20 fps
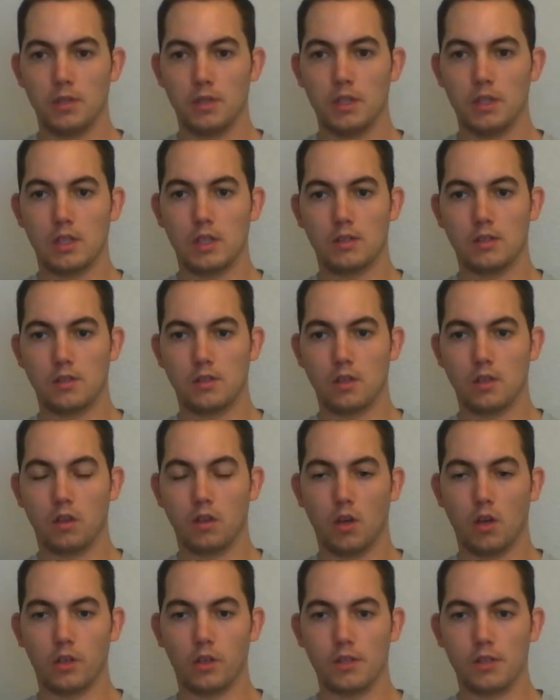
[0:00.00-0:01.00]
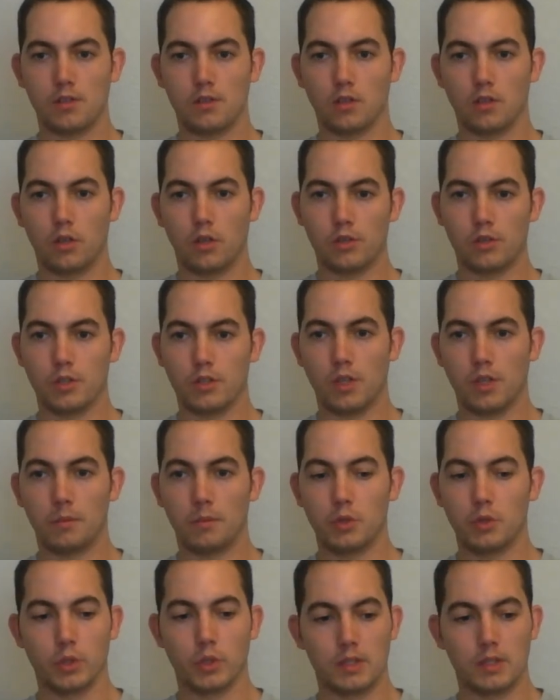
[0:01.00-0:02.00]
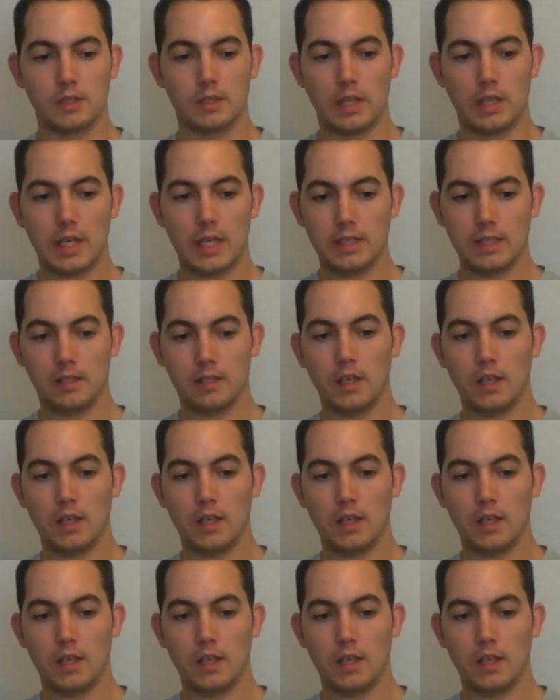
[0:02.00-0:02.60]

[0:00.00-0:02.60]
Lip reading: It's the longest and largest up to its date,